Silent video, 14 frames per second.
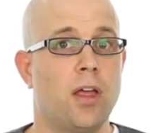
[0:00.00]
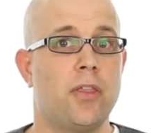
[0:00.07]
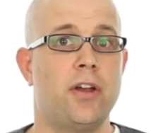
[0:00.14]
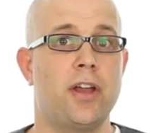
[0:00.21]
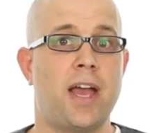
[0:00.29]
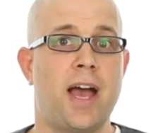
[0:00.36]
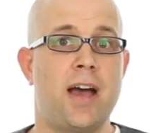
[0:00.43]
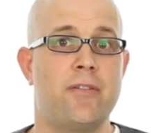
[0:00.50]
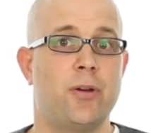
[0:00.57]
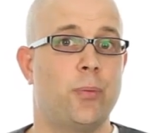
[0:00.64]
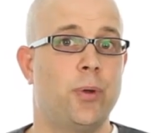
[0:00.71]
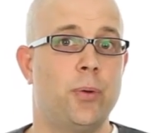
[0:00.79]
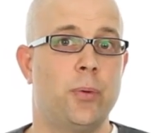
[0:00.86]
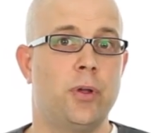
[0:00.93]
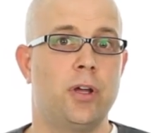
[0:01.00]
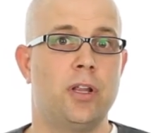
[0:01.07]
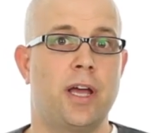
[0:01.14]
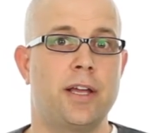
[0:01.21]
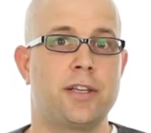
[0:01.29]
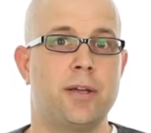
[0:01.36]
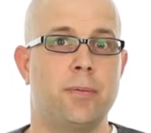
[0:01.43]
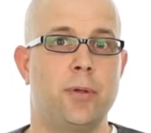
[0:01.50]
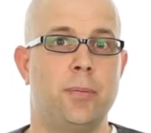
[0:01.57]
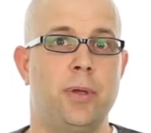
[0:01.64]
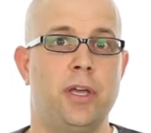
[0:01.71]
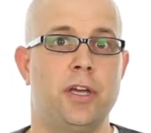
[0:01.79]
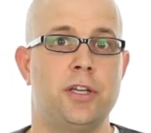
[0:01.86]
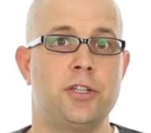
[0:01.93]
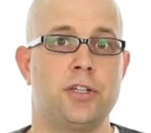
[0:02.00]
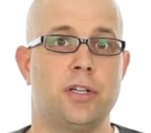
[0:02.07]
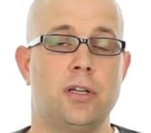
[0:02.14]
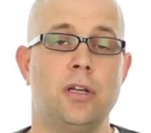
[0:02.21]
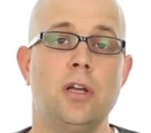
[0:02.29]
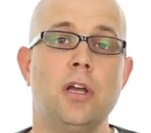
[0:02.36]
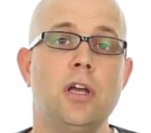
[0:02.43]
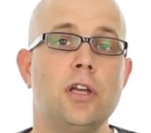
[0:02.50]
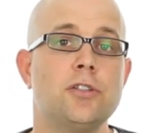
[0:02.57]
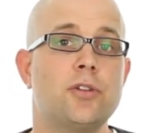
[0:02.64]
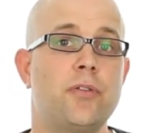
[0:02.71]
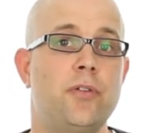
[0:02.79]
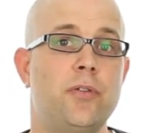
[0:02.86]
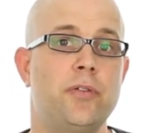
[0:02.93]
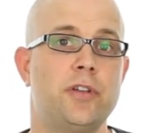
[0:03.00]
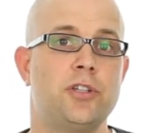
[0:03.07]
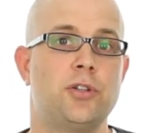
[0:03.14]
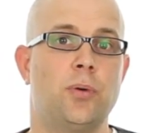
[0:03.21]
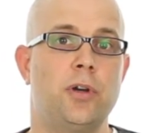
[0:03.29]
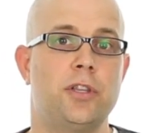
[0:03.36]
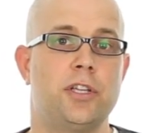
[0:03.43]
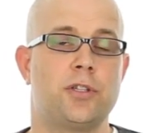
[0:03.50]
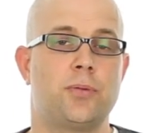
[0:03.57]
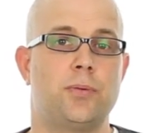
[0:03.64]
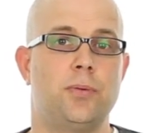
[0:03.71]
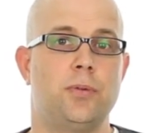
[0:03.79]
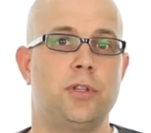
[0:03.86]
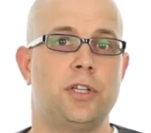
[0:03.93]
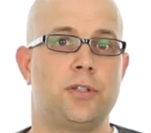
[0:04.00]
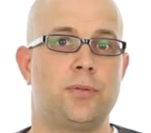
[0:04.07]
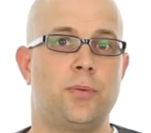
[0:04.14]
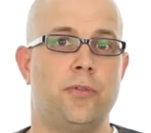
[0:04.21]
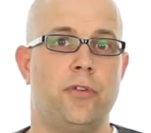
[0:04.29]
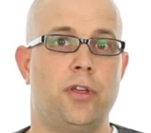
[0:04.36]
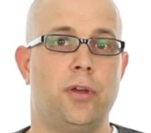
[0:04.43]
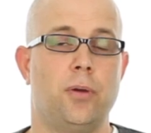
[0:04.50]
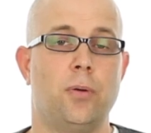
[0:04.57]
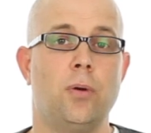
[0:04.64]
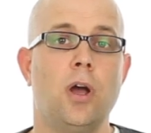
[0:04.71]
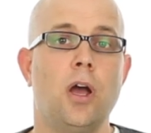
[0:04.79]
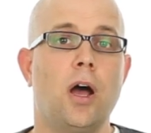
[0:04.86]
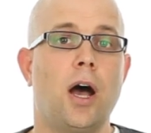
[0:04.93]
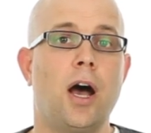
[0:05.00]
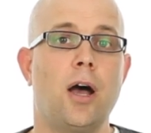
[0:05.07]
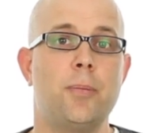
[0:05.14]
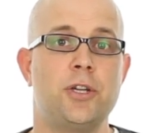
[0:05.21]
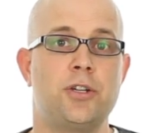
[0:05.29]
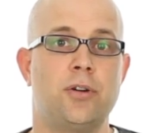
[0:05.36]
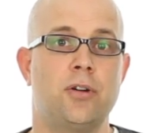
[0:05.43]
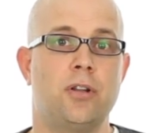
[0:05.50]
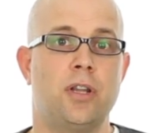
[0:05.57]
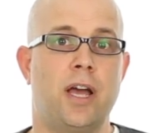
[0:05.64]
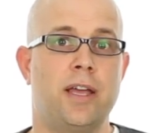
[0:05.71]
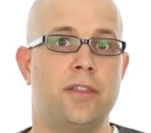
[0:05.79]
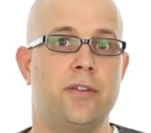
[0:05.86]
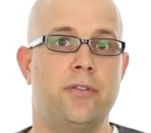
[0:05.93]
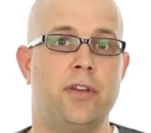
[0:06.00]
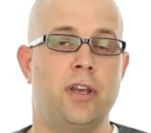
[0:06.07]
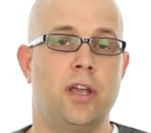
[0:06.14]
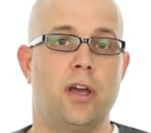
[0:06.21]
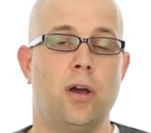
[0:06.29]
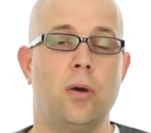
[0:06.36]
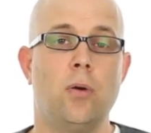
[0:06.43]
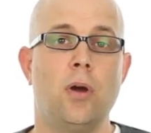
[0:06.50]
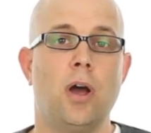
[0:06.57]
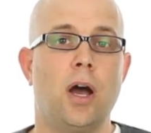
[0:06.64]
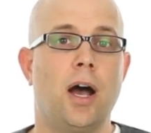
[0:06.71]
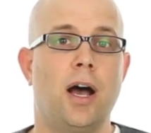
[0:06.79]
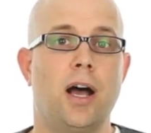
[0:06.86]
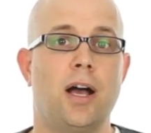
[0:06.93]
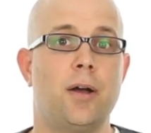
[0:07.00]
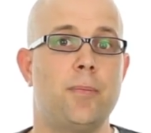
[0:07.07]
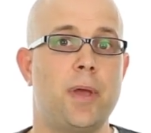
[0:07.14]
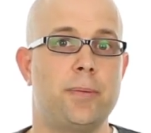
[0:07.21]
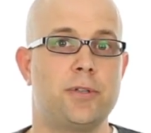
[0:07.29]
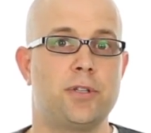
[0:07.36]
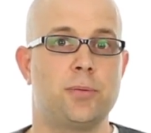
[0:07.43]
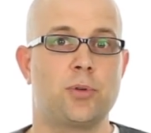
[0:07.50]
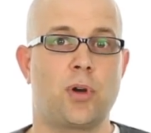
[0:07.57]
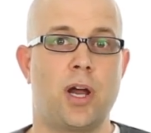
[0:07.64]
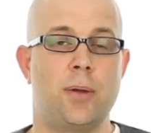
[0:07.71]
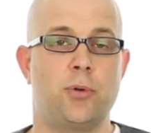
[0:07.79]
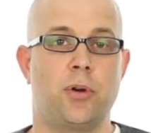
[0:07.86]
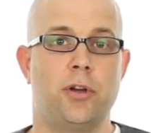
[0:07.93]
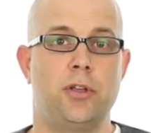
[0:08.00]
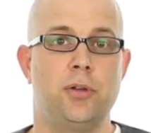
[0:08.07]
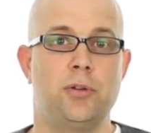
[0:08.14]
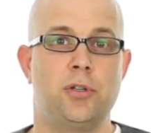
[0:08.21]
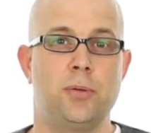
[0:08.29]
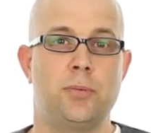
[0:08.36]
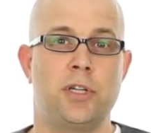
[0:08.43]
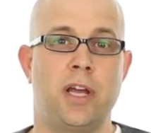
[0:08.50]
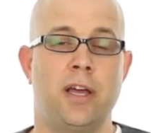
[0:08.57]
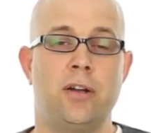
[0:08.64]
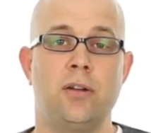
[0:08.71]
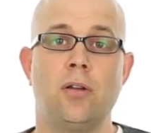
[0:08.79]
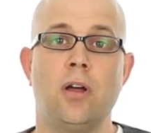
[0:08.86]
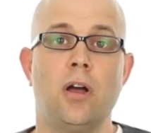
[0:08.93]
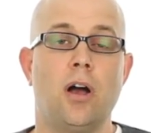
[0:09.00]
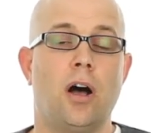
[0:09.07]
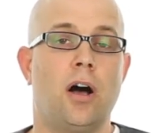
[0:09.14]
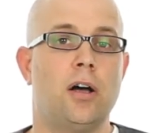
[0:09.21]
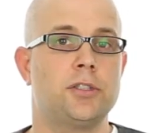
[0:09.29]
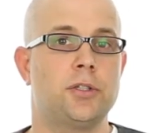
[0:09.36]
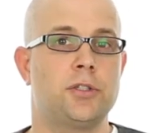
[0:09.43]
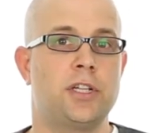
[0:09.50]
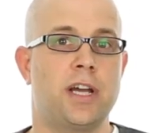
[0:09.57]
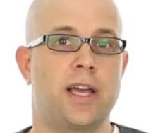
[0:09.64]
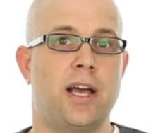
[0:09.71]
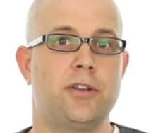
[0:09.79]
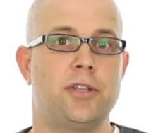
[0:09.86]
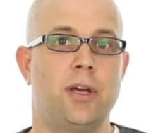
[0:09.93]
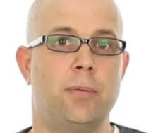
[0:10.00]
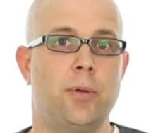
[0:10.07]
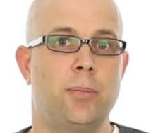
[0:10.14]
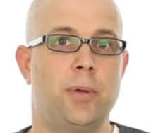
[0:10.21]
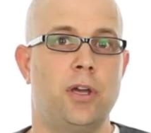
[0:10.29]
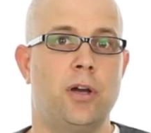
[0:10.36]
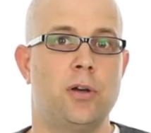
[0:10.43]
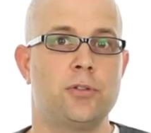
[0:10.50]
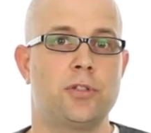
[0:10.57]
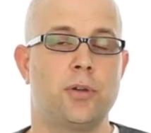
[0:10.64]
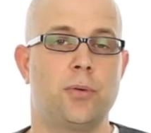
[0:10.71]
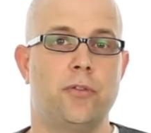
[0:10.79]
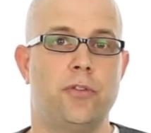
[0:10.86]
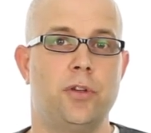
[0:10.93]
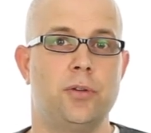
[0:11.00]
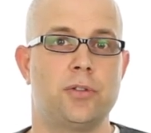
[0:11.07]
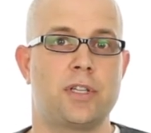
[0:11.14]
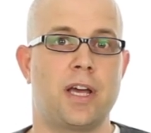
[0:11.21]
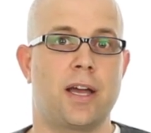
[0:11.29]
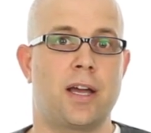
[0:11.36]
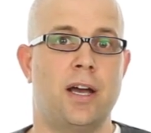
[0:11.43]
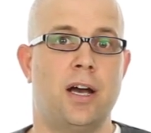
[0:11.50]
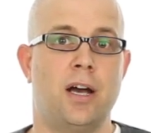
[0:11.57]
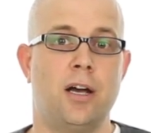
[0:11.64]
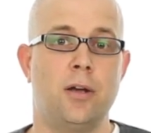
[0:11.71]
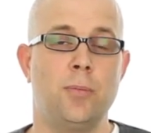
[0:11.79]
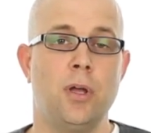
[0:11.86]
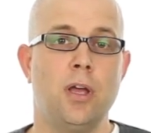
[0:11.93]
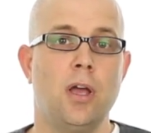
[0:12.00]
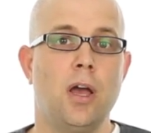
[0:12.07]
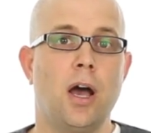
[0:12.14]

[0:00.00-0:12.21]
there you have it. We really like WP Engine. So if you've enjoyed this review, be sure to like the video, maybe subscribe to our YouTube channel. Also check out WPHostingReviews.com